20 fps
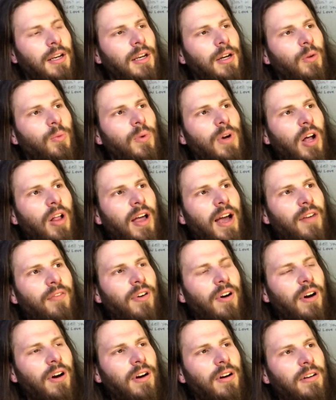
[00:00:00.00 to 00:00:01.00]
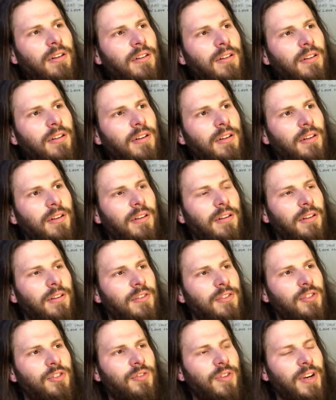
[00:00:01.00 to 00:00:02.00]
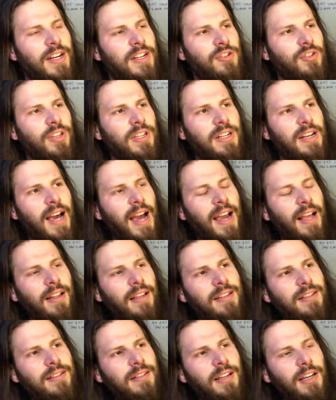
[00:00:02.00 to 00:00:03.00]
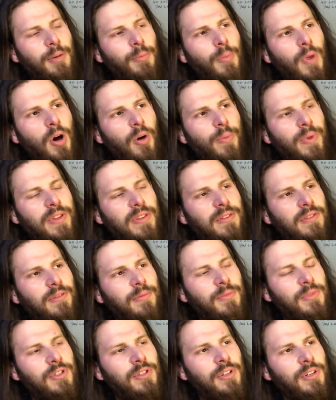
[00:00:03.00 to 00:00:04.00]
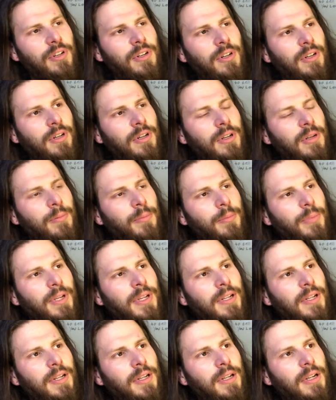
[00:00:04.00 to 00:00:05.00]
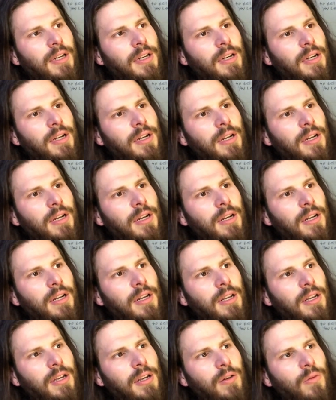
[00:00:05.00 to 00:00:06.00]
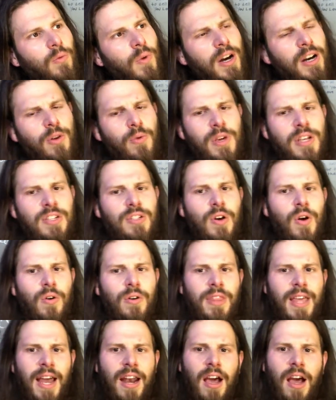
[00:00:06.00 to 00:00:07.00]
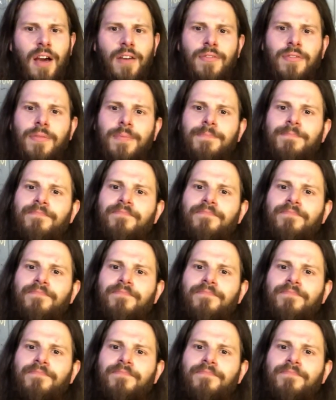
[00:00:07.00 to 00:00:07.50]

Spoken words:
We all have our strangely nihilistic moments, I'm sure, but why do we joke that off?